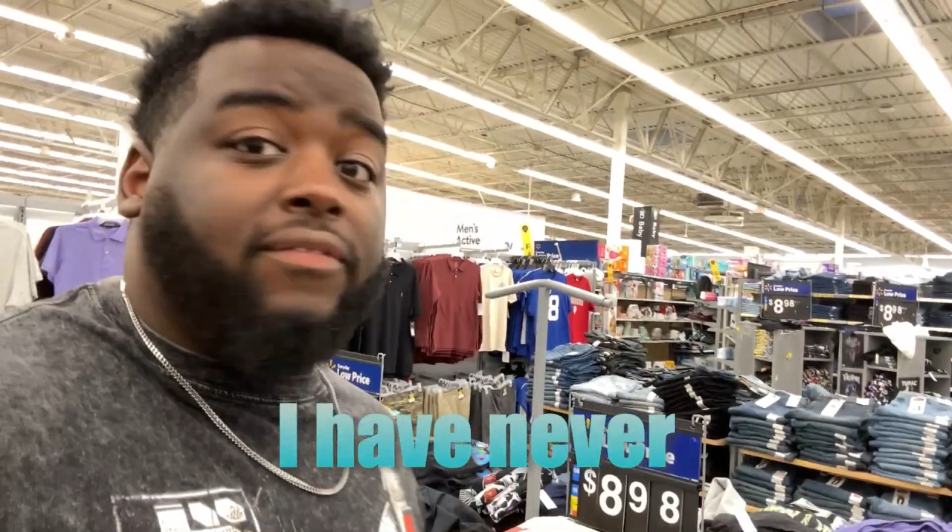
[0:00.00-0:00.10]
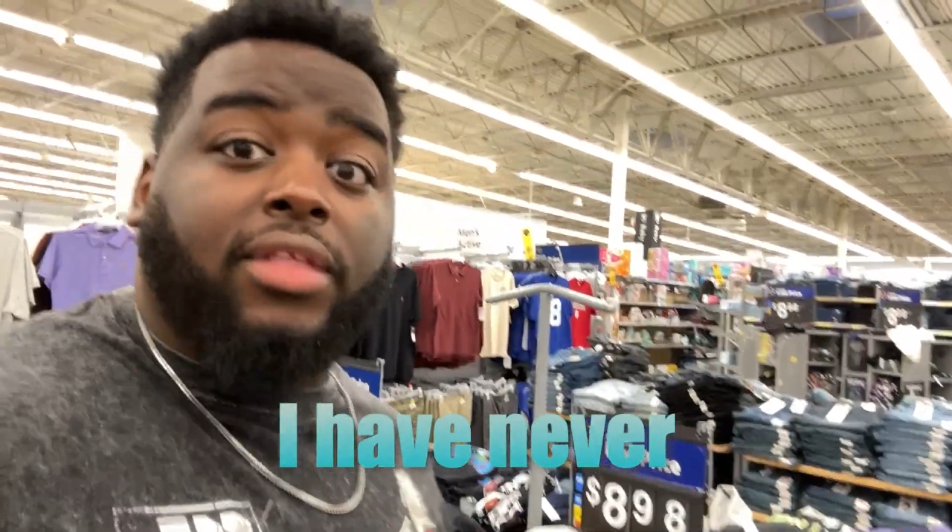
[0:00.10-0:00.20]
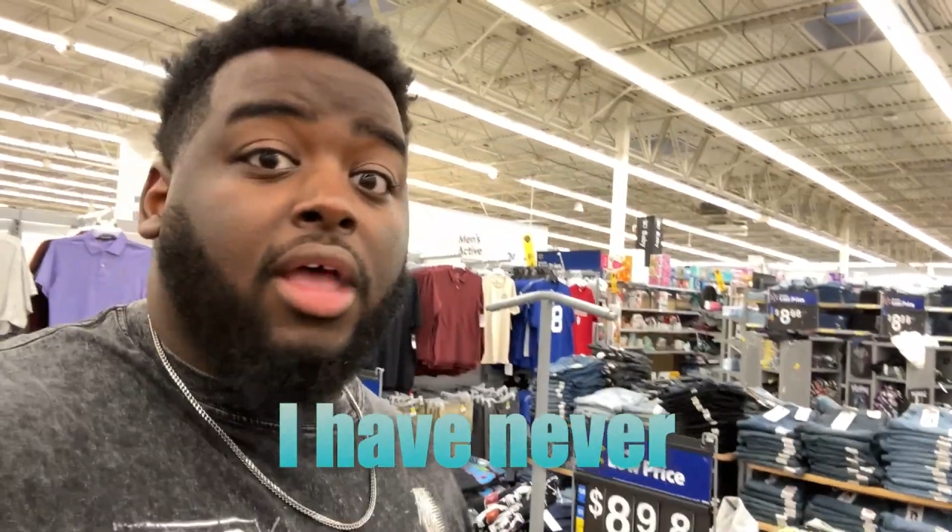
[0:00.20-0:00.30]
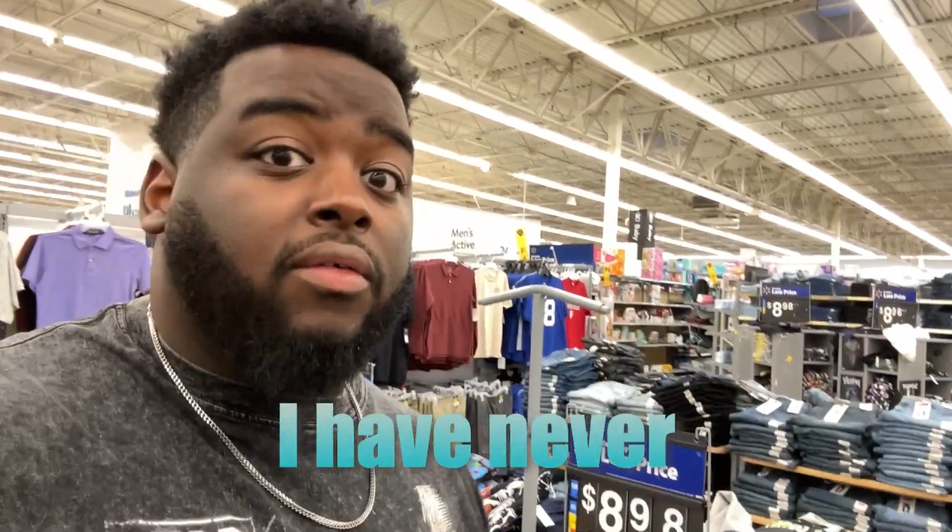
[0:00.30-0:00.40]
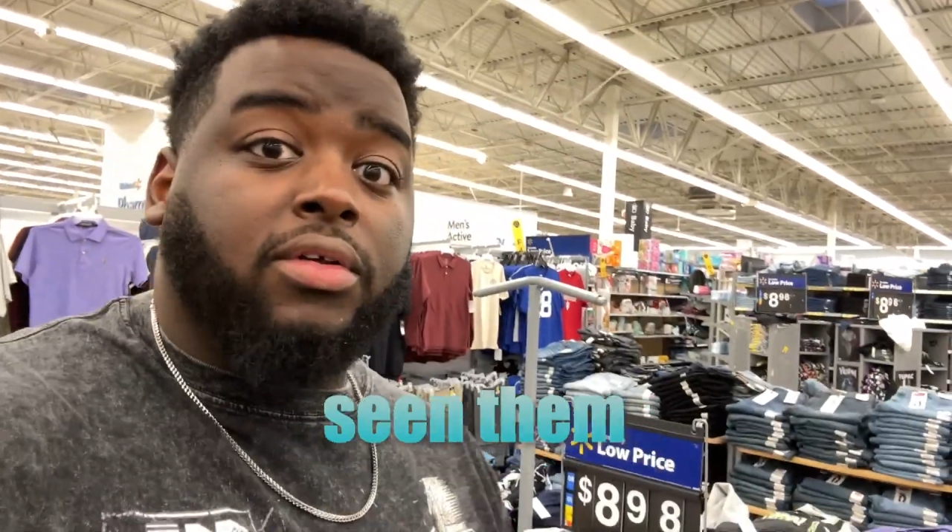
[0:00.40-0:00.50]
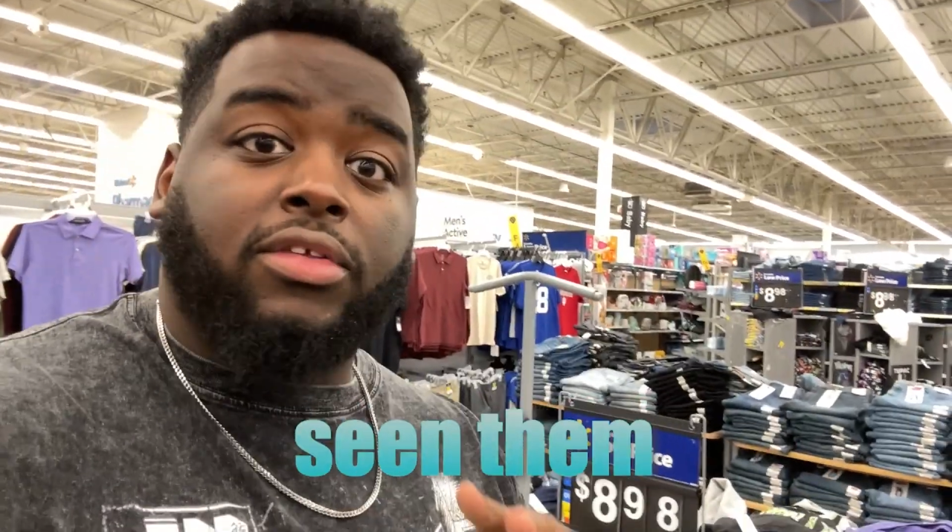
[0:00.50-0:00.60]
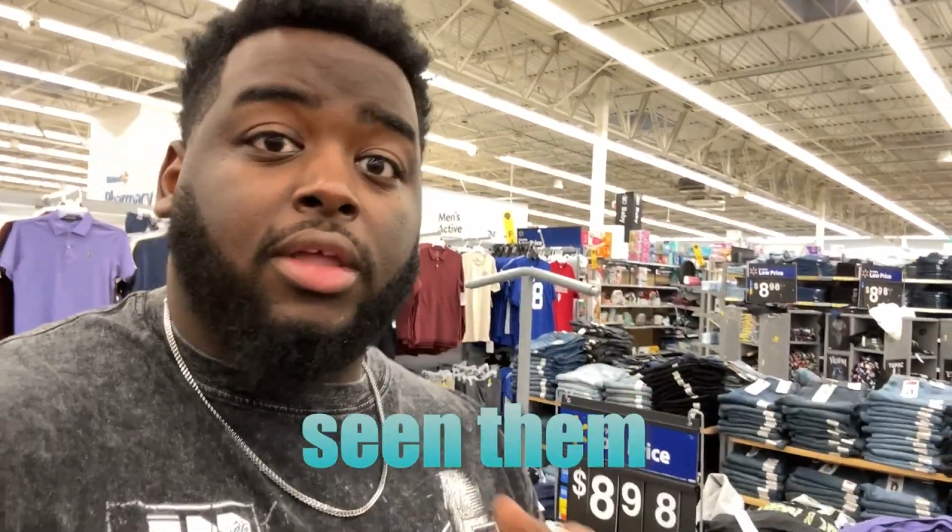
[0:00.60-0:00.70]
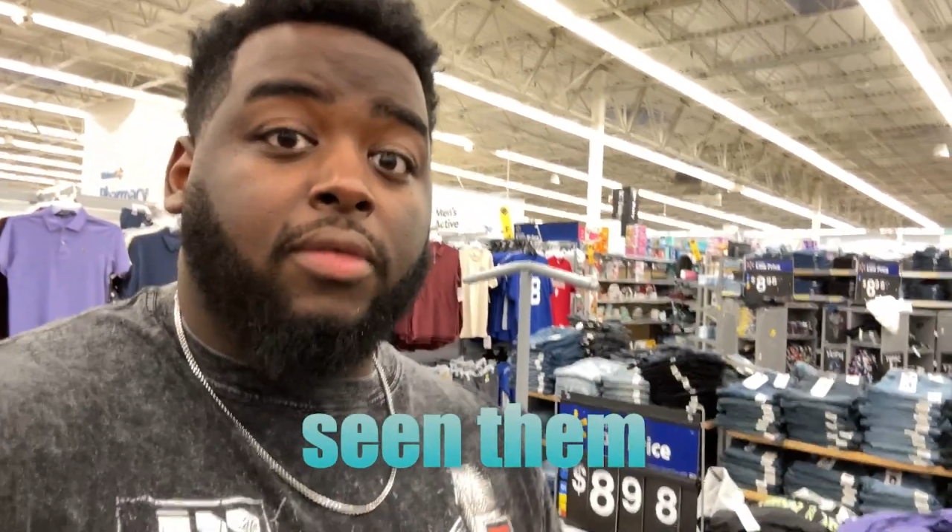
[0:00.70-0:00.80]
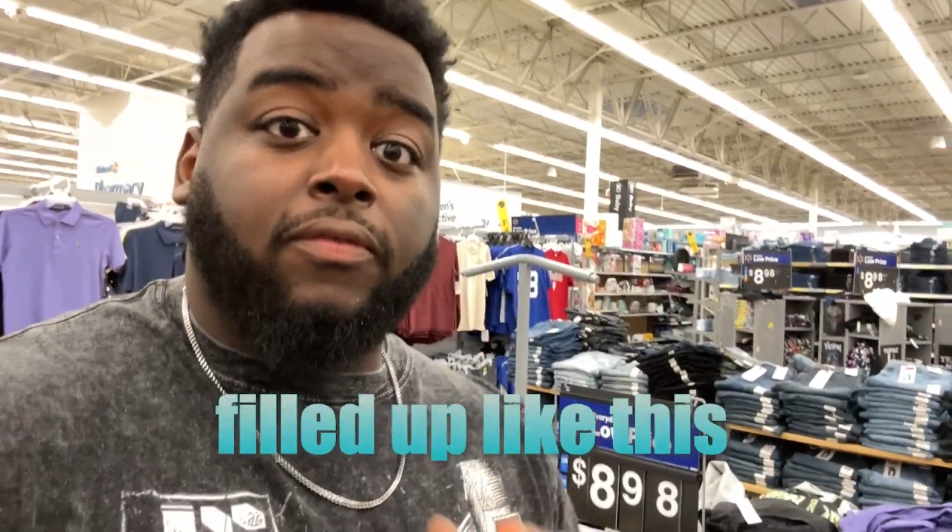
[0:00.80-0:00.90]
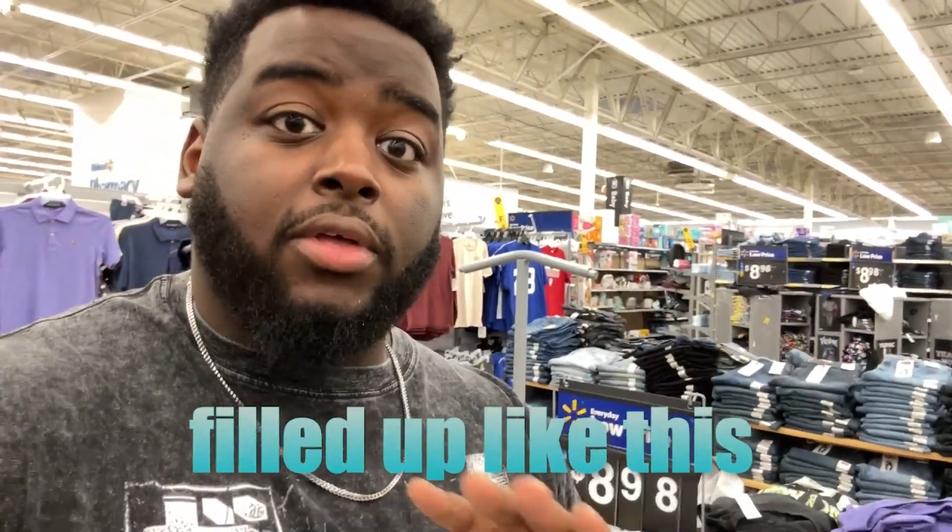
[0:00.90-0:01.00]
never
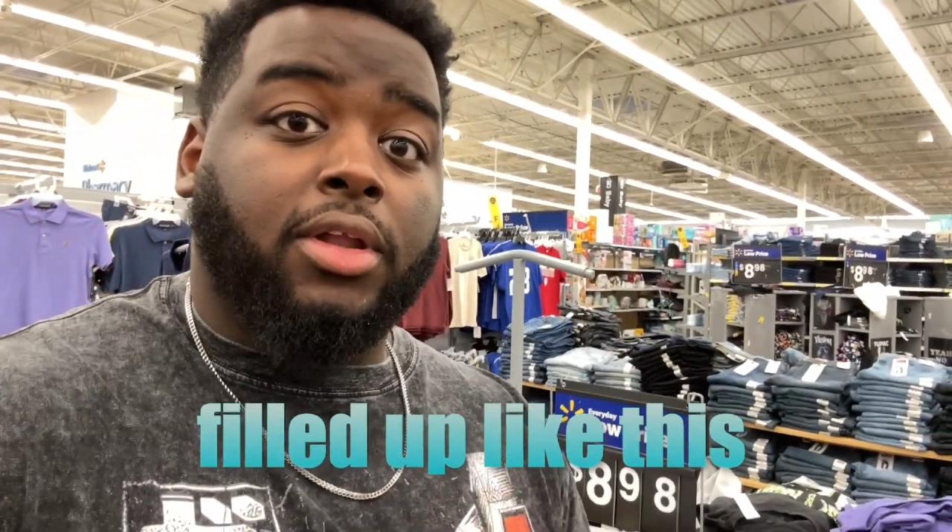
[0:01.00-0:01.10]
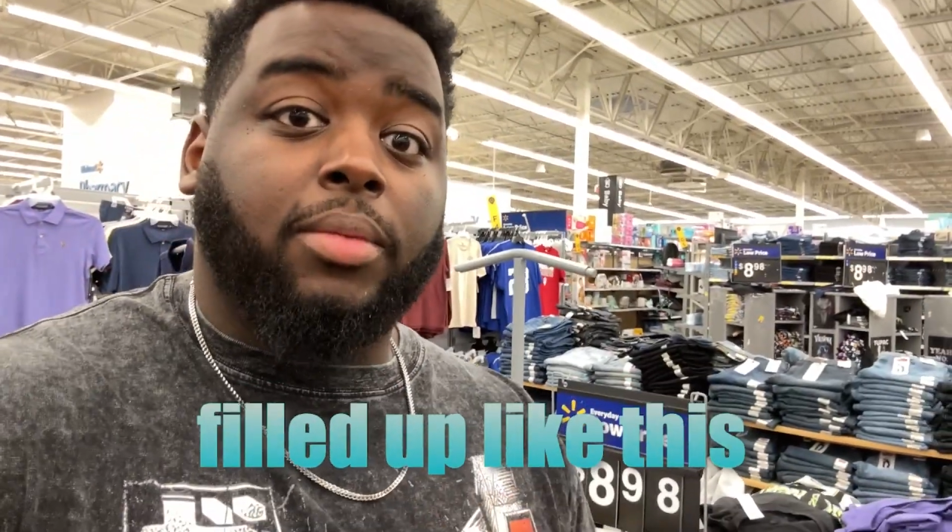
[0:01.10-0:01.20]
seen them filled